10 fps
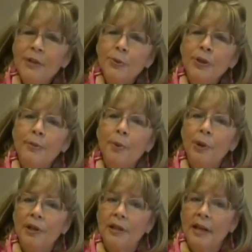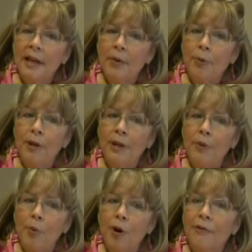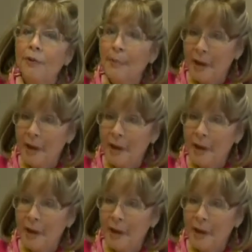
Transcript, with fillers: it's really important that we work from